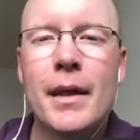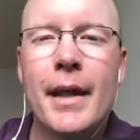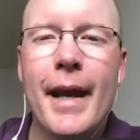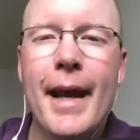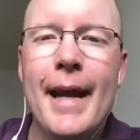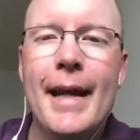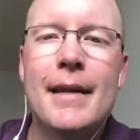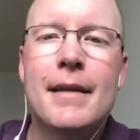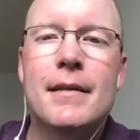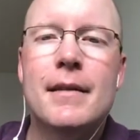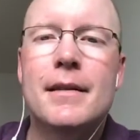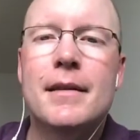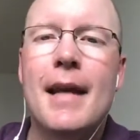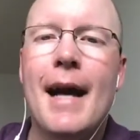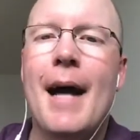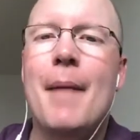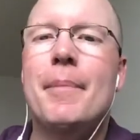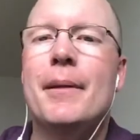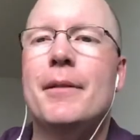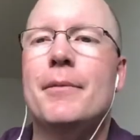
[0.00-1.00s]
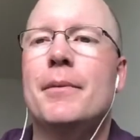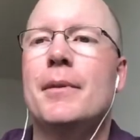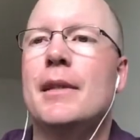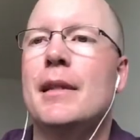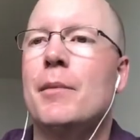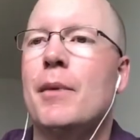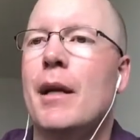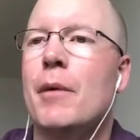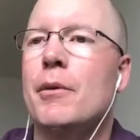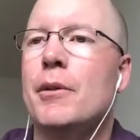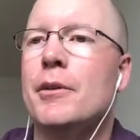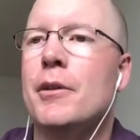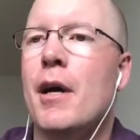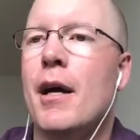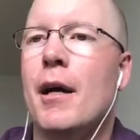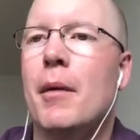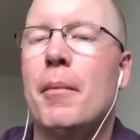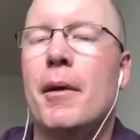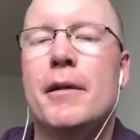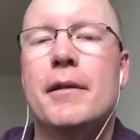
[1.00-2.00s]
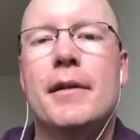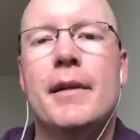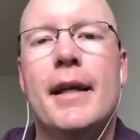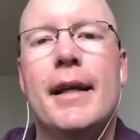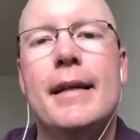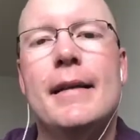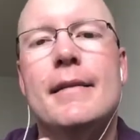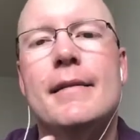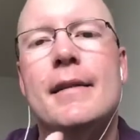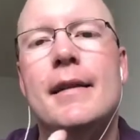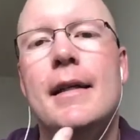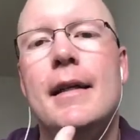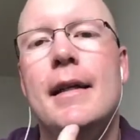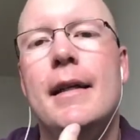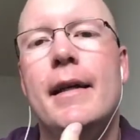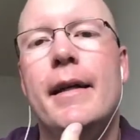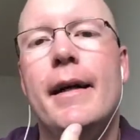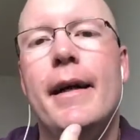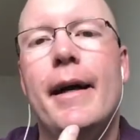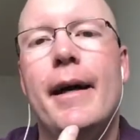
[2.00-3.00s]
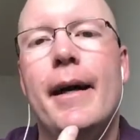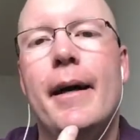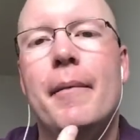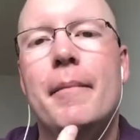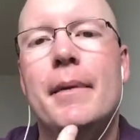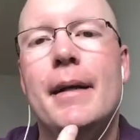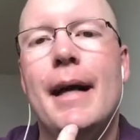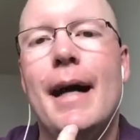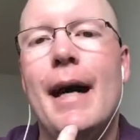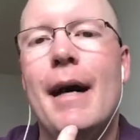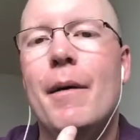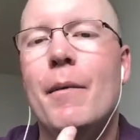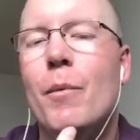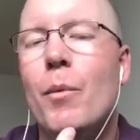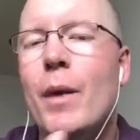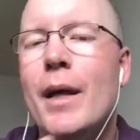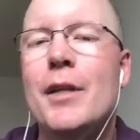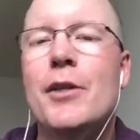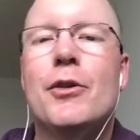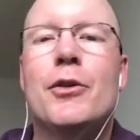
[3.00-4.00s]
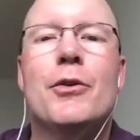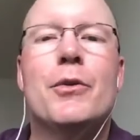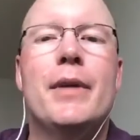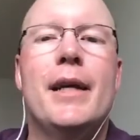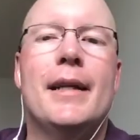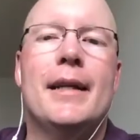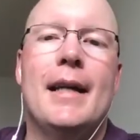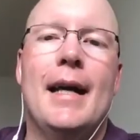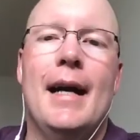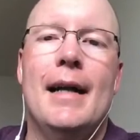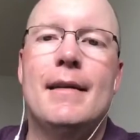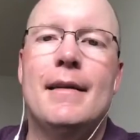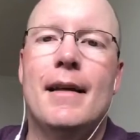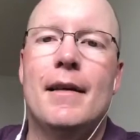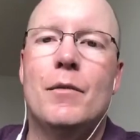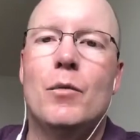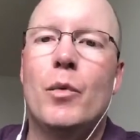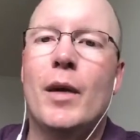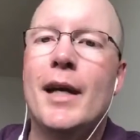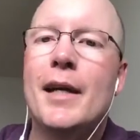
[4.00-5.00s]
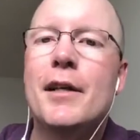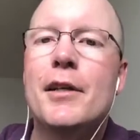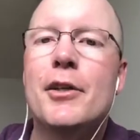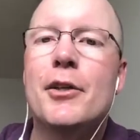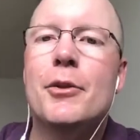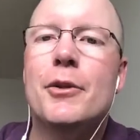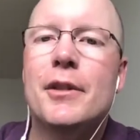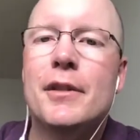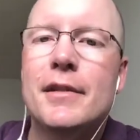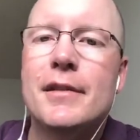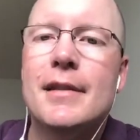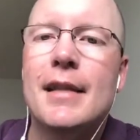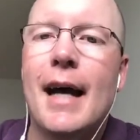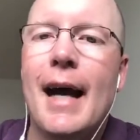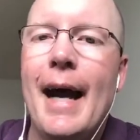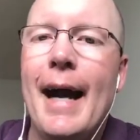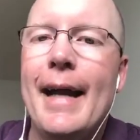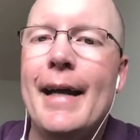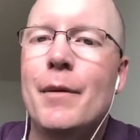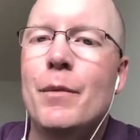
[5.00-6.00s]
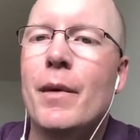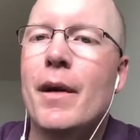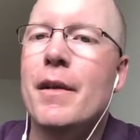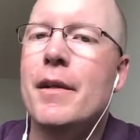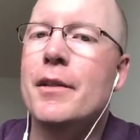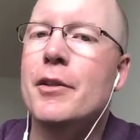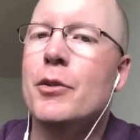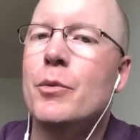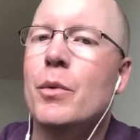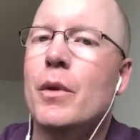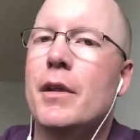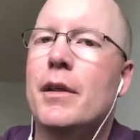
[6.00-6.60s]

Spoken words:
And the topic really, what I want to talk about today is when you create content, when do you decide whether you want to